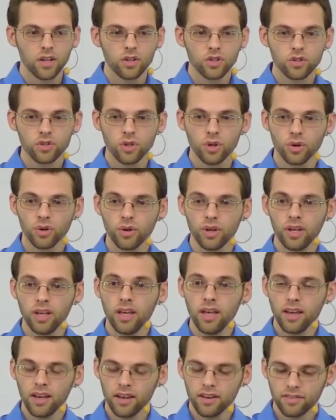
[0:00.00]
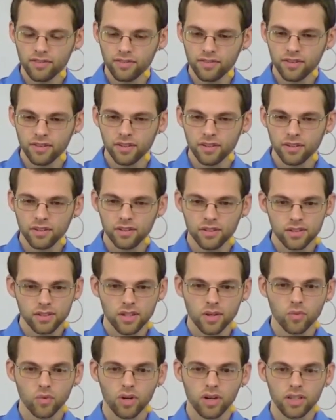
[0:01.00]
So if
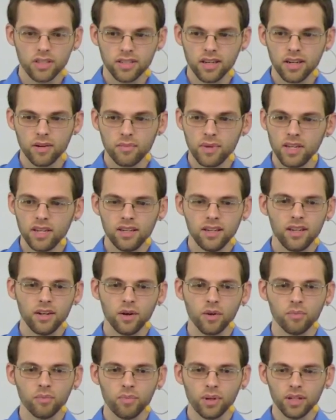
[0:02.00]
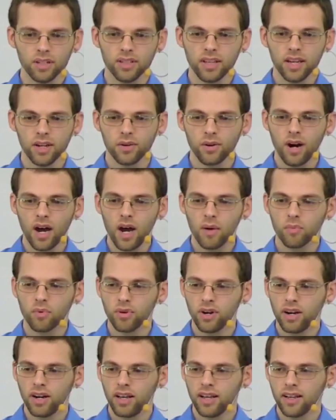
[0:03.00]
someone is going to be, you know, building or
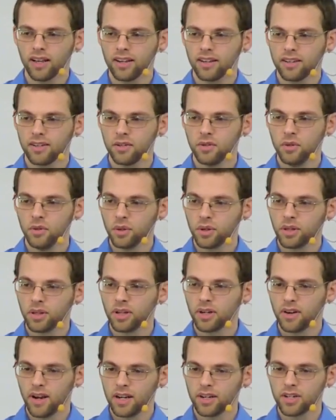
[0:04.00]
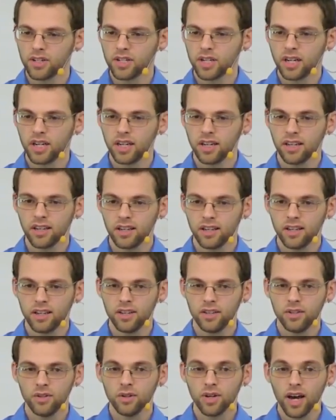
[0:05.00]
operating nuclear energy,
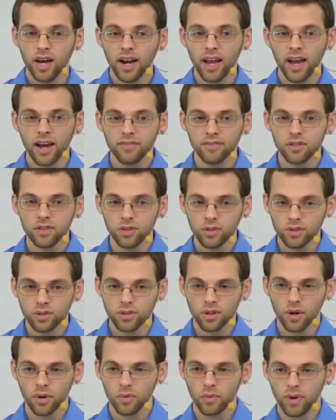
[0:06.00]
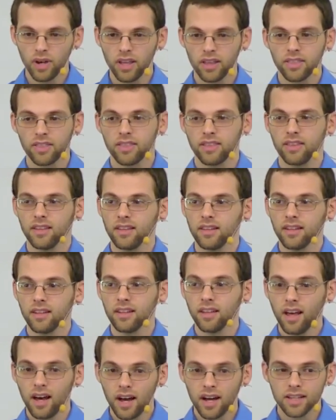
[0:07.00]
you kind of have to do so with
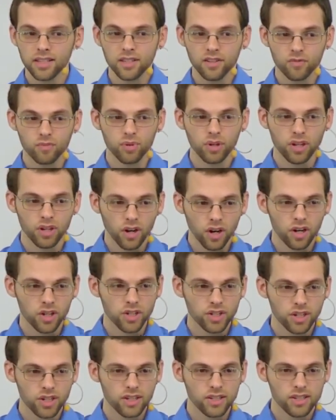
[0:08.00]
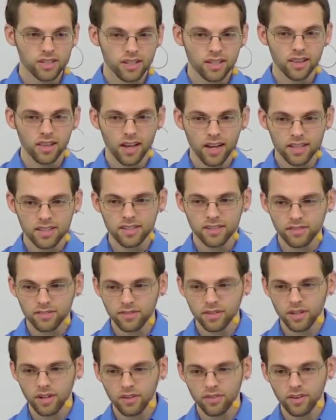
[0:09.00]
lots of precautions and lots
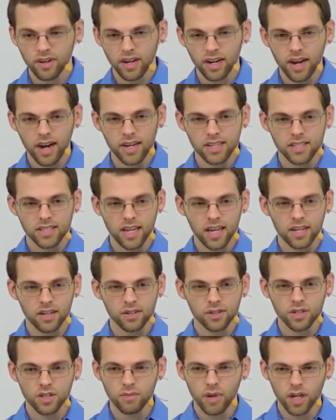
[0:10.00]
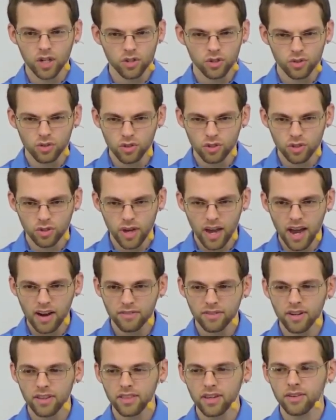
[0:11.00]
of you know very high standards to make sure you do
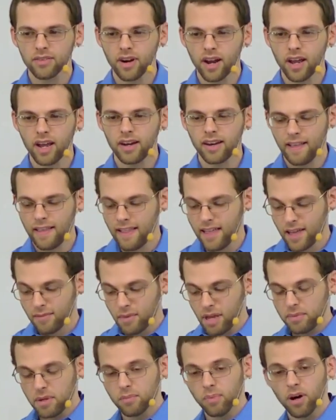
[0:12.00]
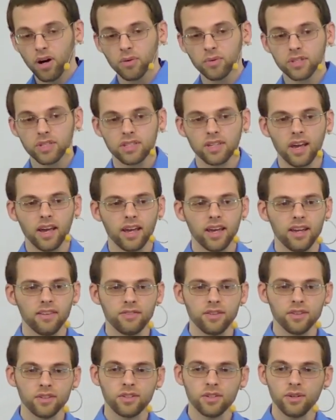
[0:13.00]
everything right maybe paul would say
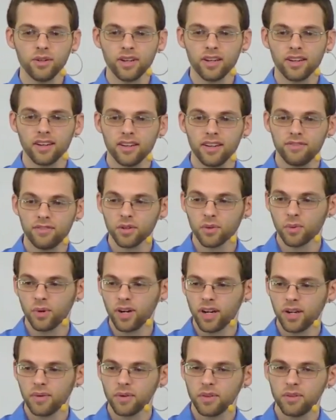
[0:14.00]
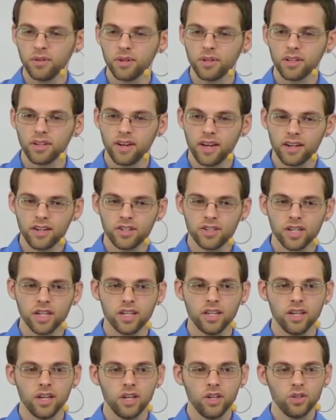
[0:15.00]
if you're doing if you're working with nuclear
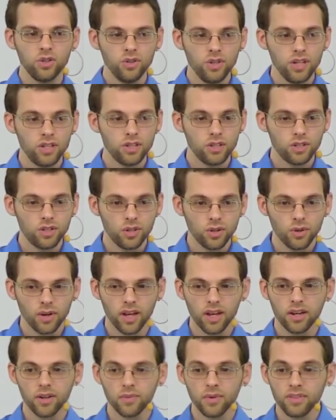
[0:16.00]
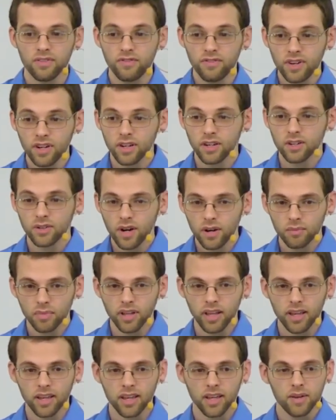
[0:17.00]
energy you need to do it with fear and
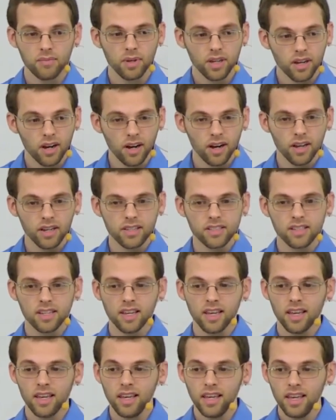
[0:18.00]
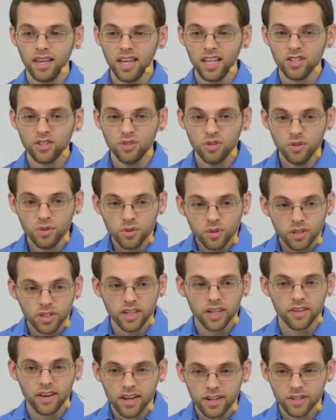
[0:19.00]
trembling because it's
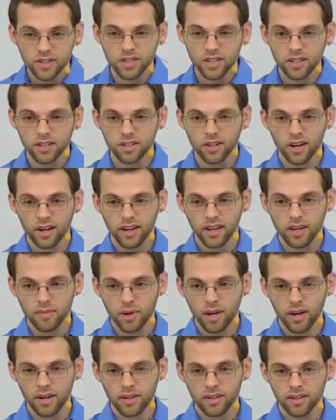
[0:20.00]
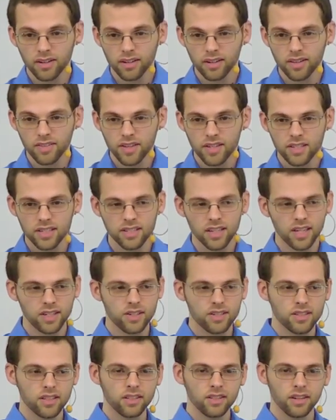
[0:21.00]
nuclear energy you're talking about this is not
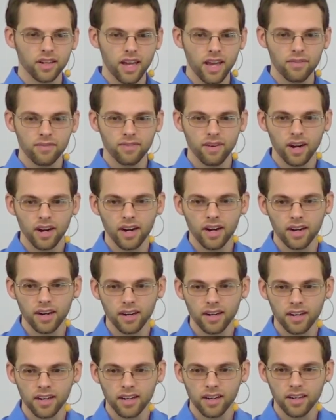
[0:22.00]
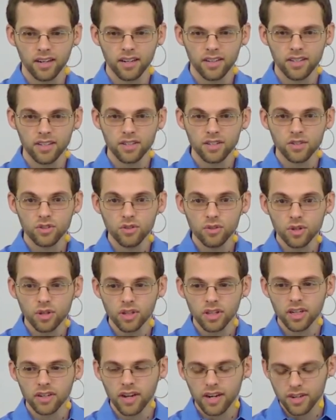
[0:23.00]
just a little campfire this is
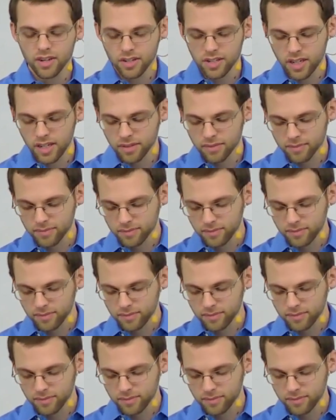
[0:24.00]
nuclear energy